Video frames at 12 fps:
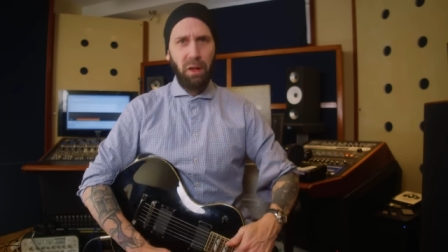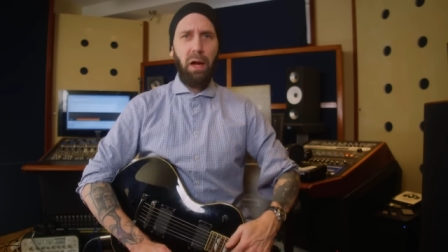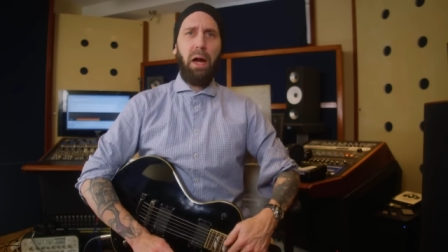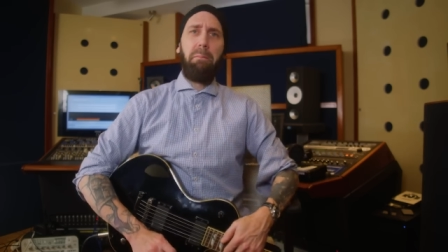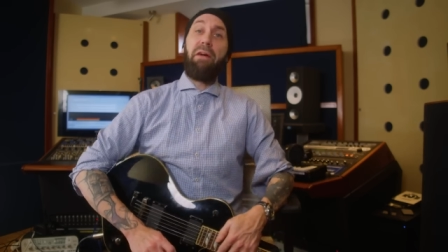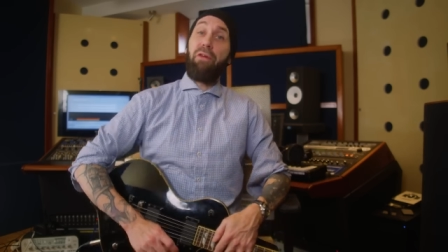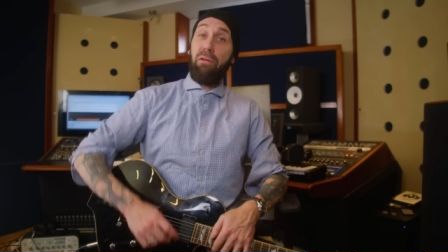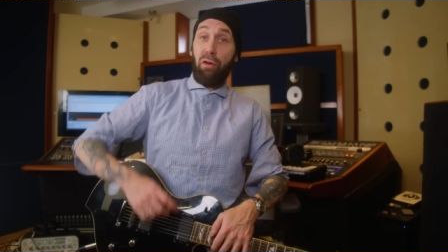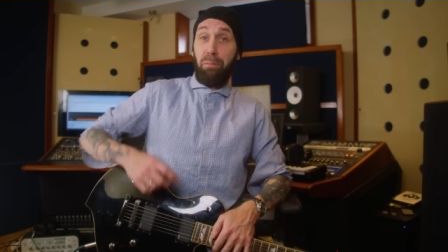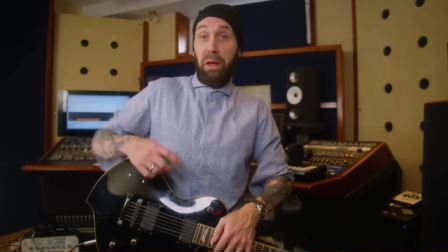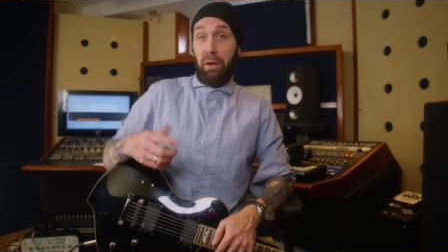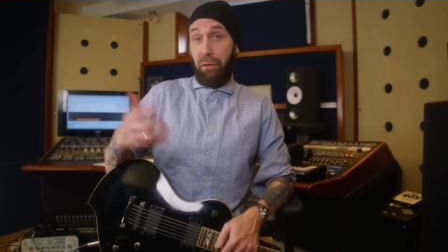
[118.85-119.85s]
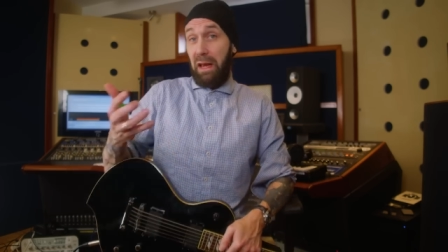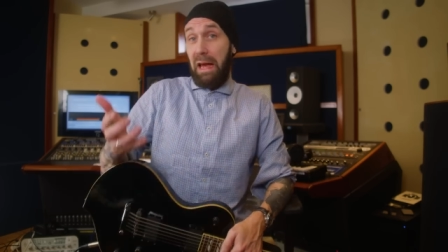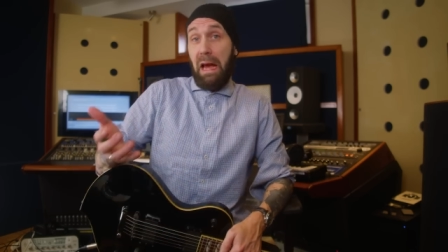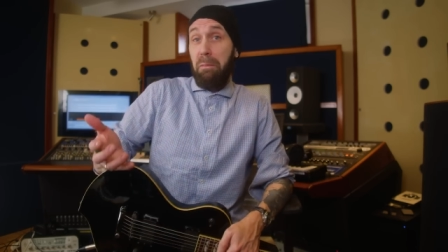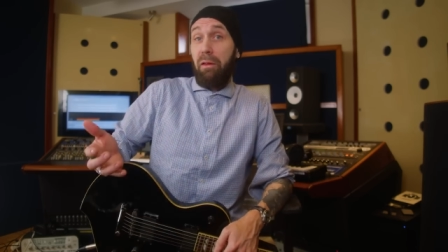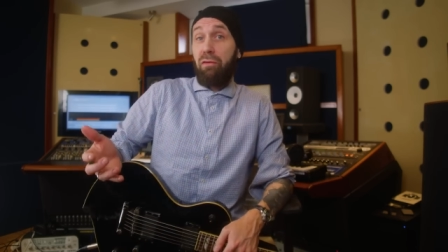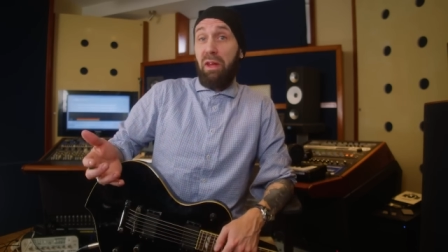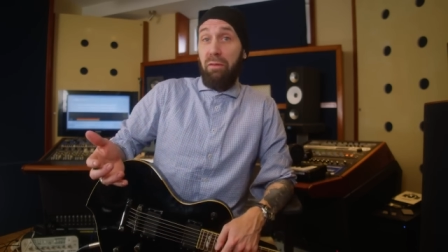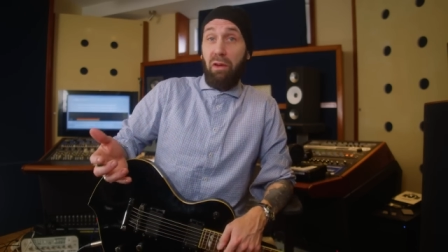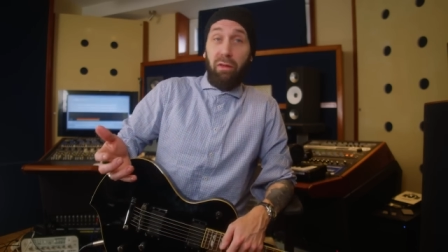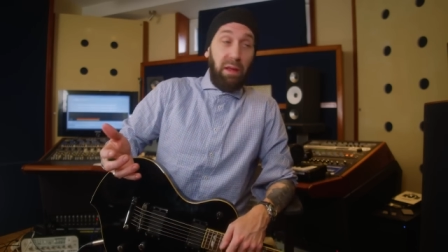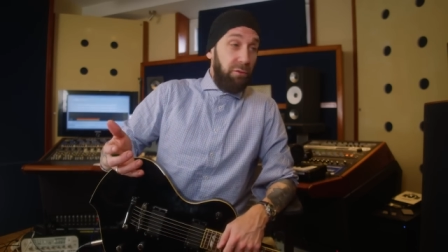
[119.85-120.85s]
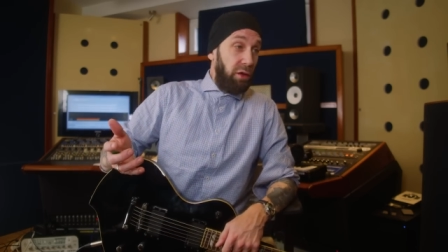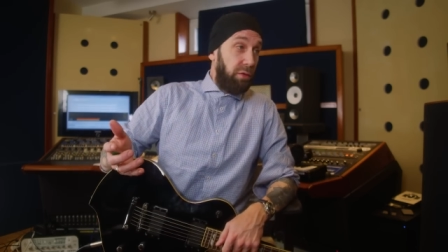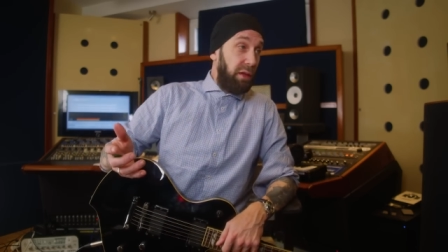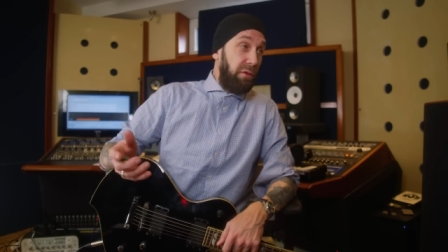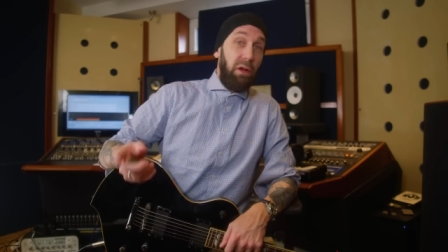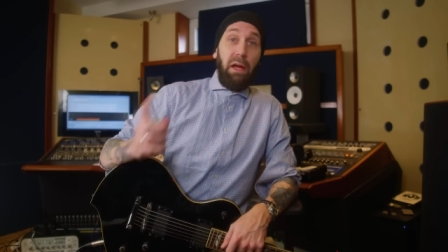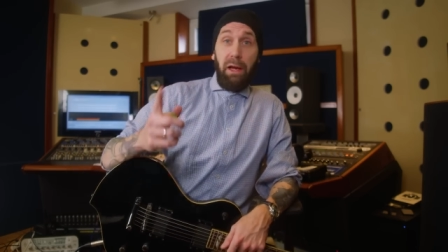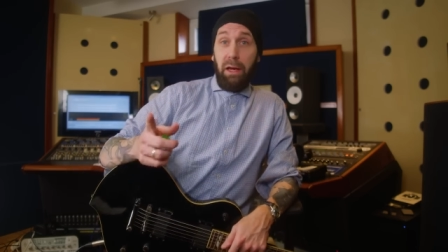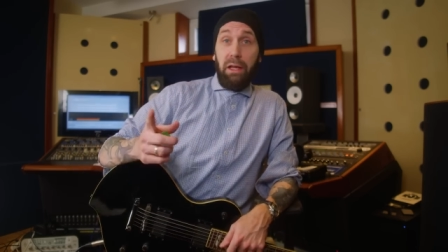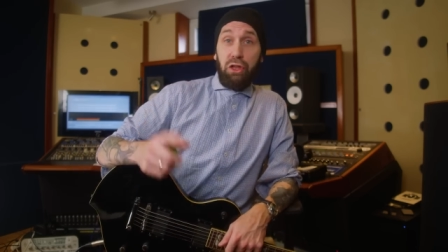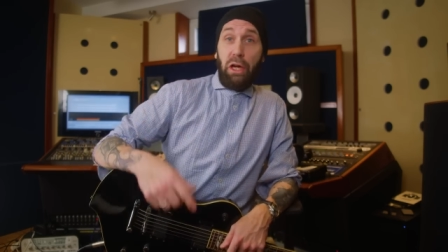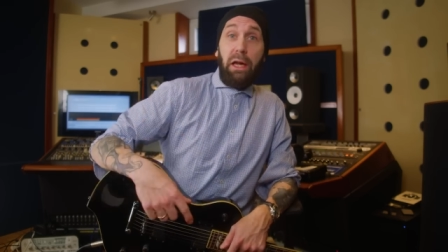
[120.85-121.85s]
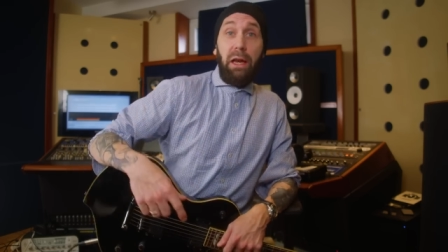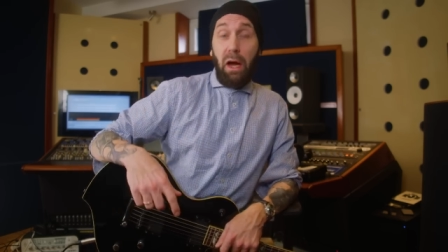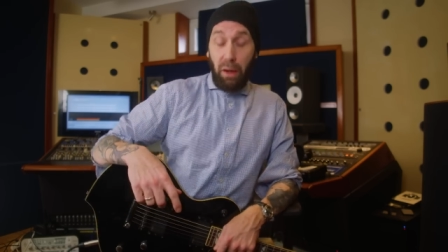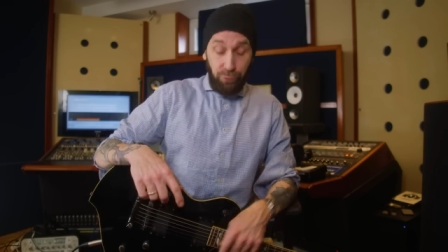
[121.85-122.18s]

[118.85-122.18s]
Uh, my favorite speaker, the Eminence D V seventy-seven. Check it out.